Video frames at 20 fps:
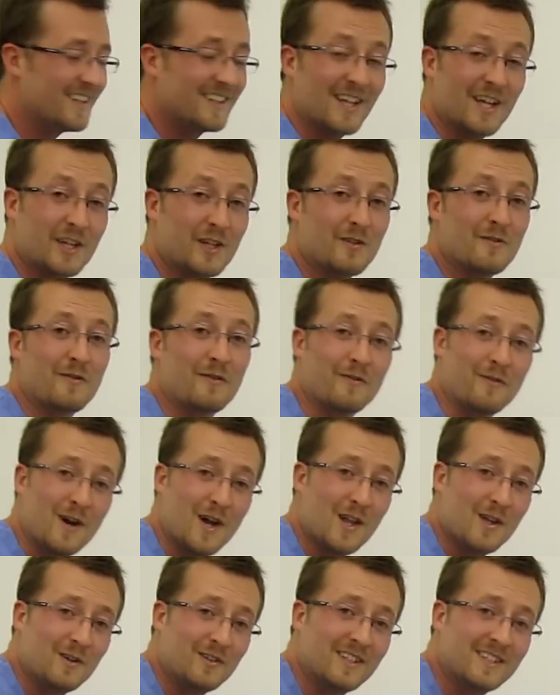Thank you for
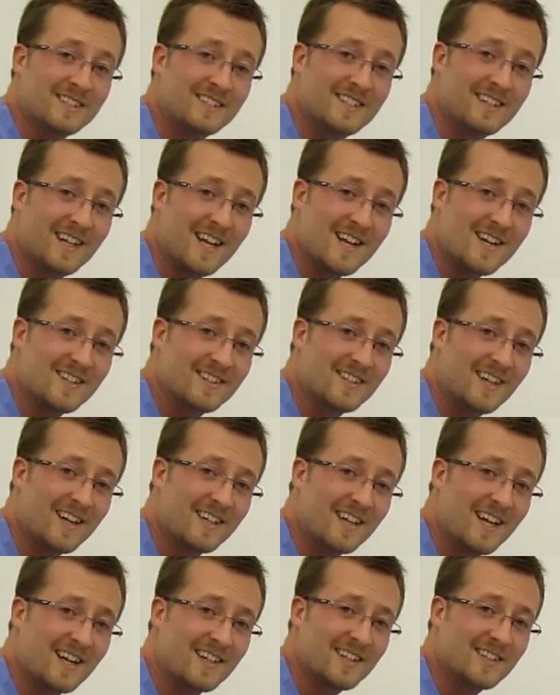following us today on
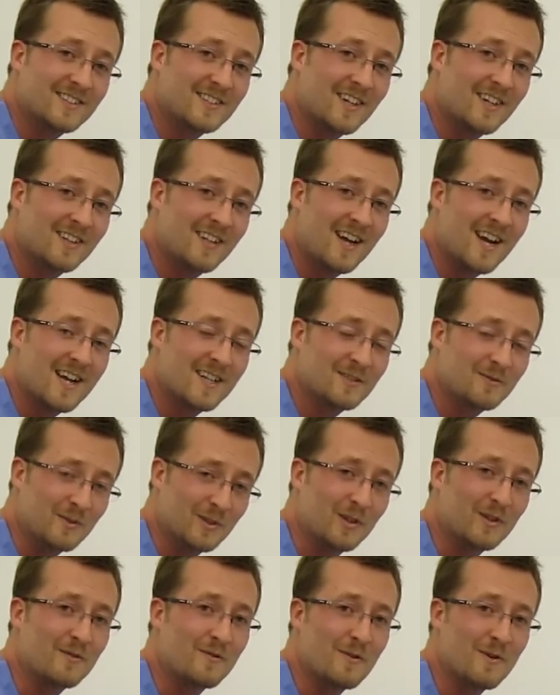Didactics Online.
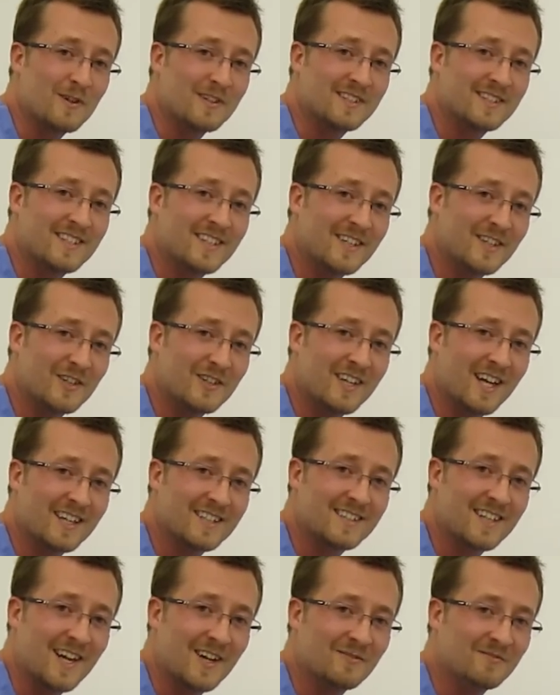We look forward to seeing you
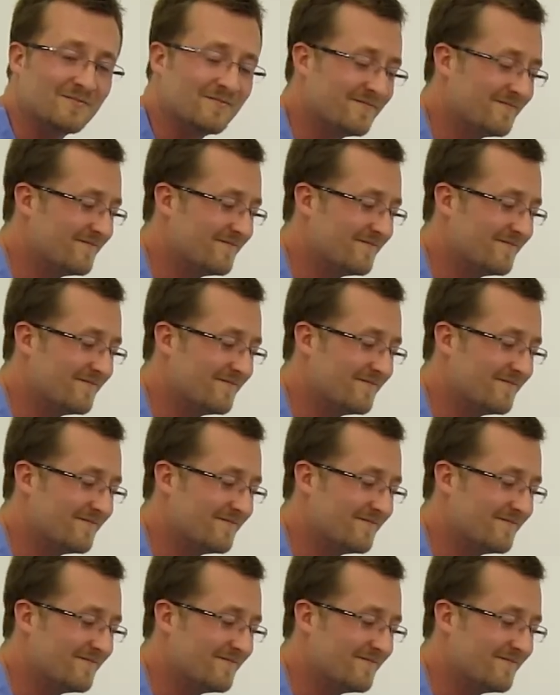next time.